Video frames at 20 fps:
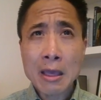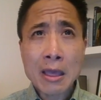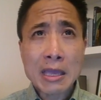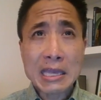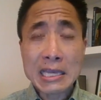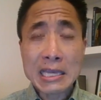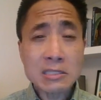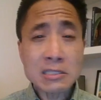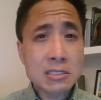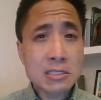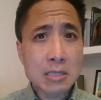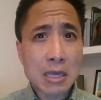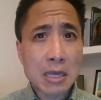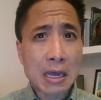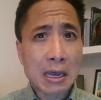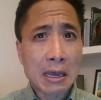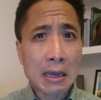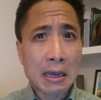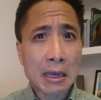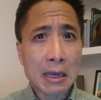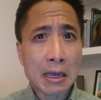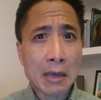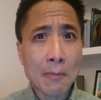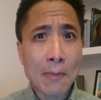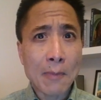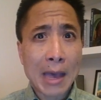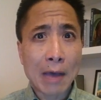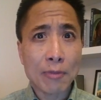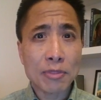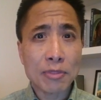its
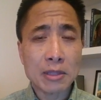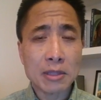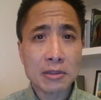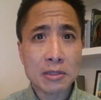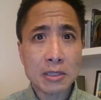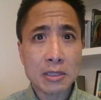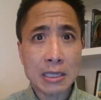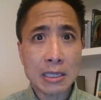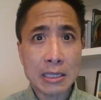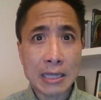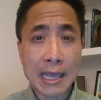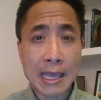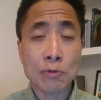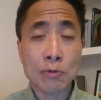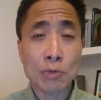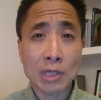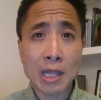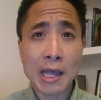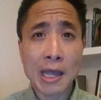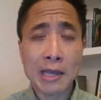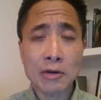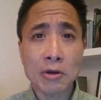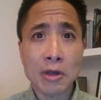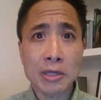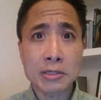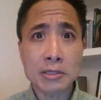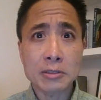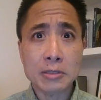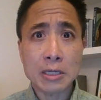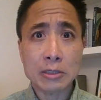amount that it had relied
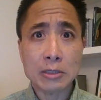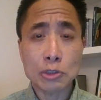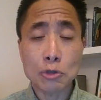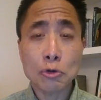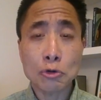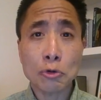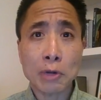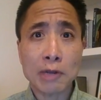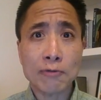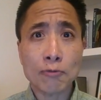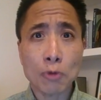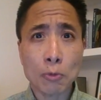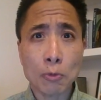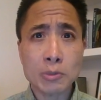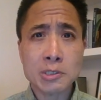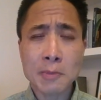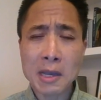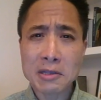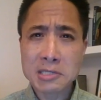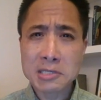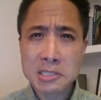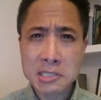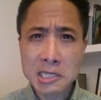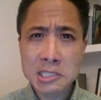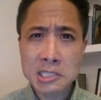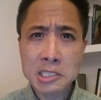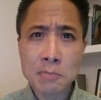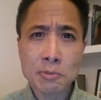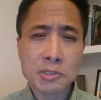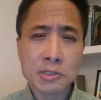on Ukraine for was about
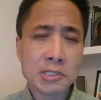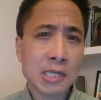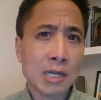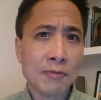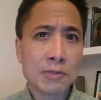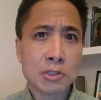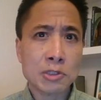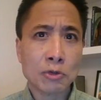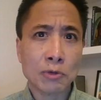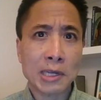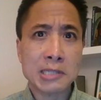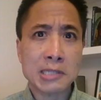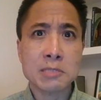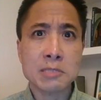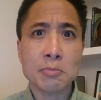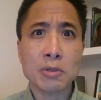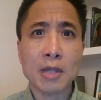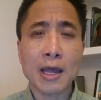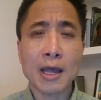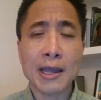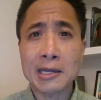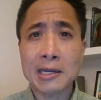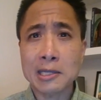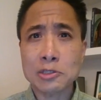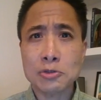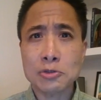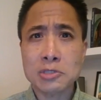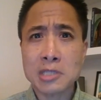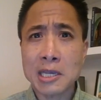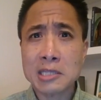60% of its grain supply. And
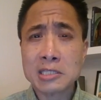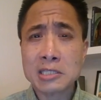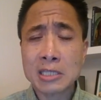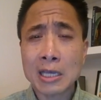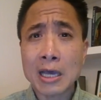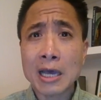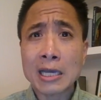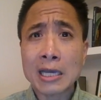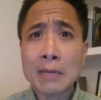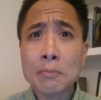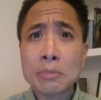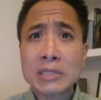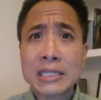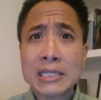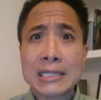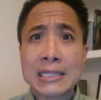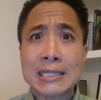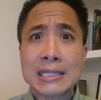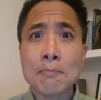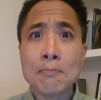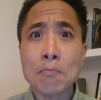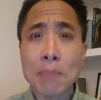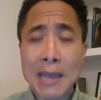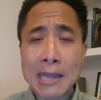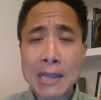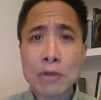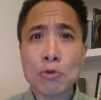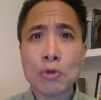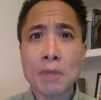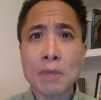as you say, it's a completely
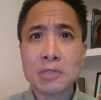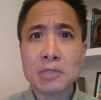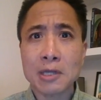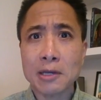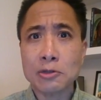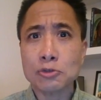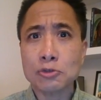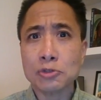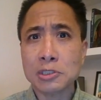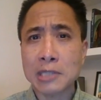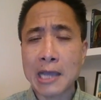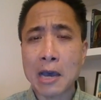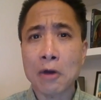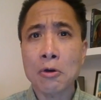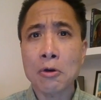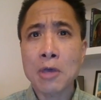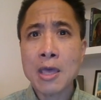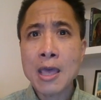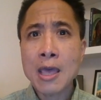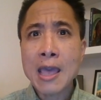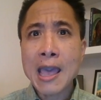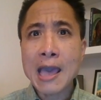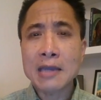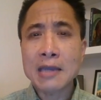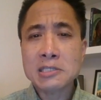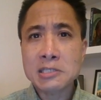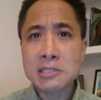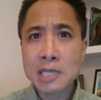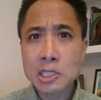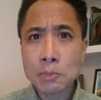bankrupt country now and
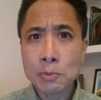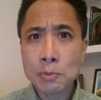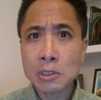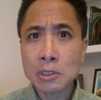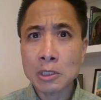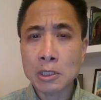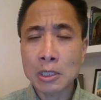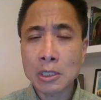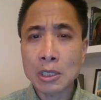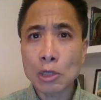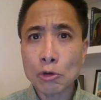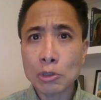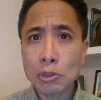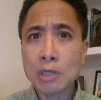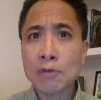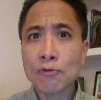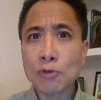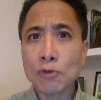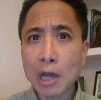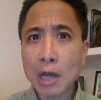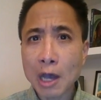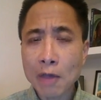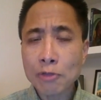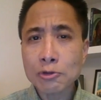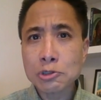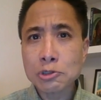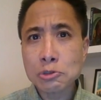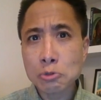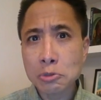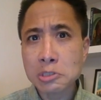is desperately looking for
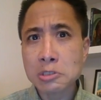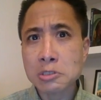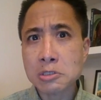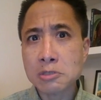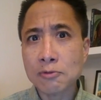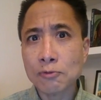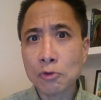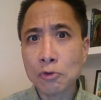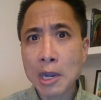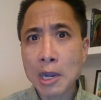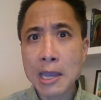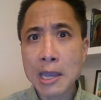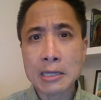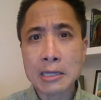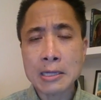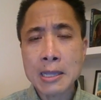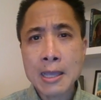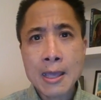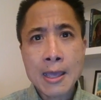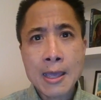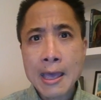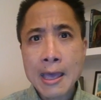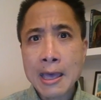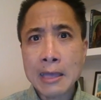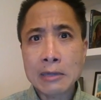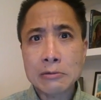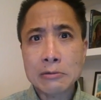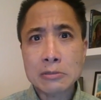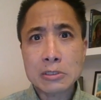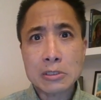other sources of grain.
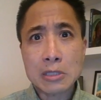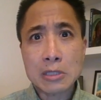And